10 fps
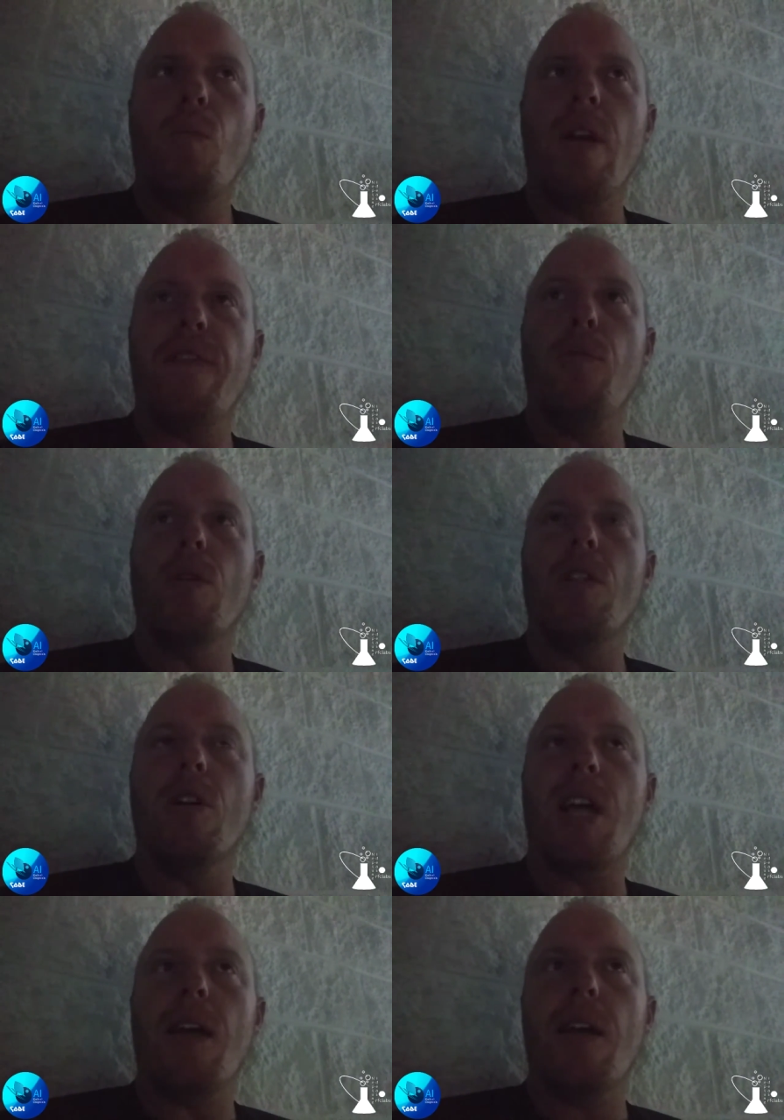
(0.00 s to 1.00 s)
what if you want to
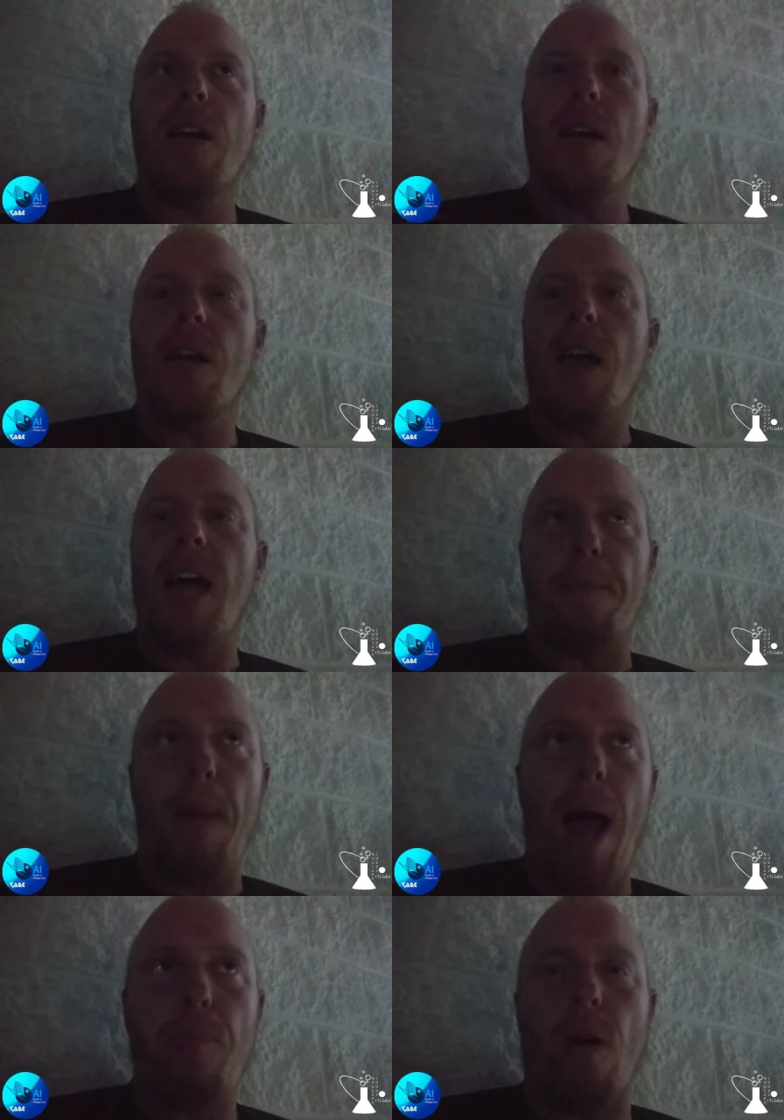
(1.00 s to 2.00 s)
look at the
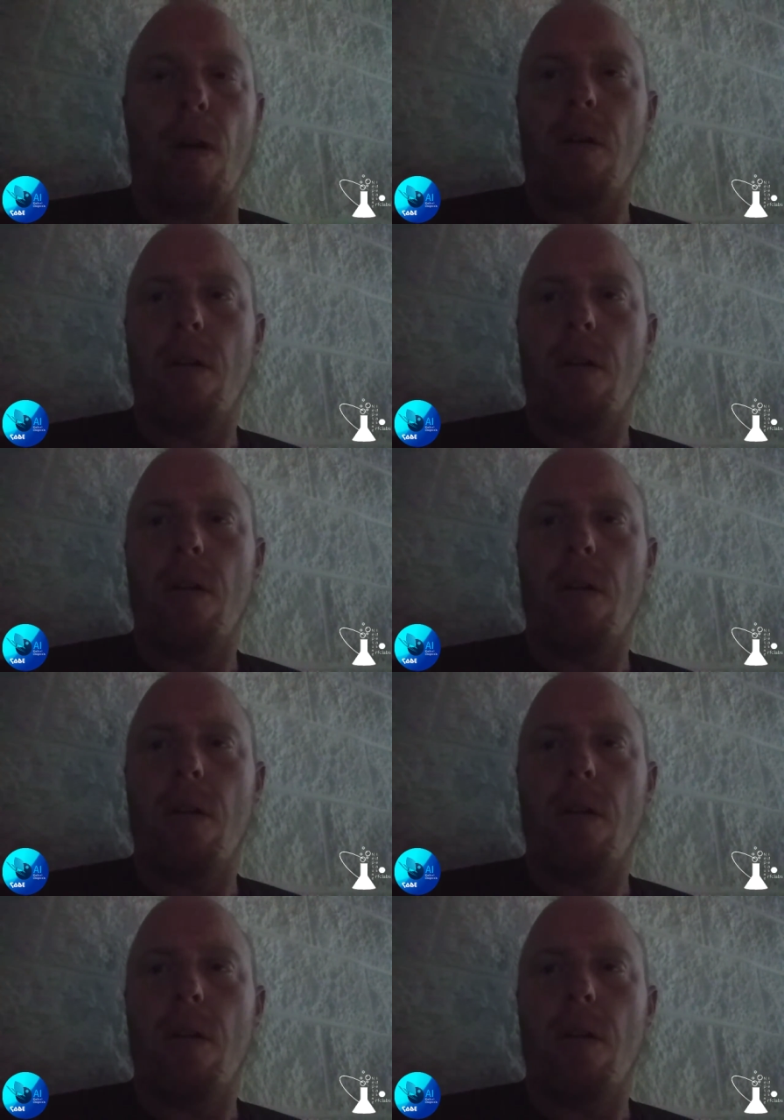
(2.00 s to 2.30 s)
map work?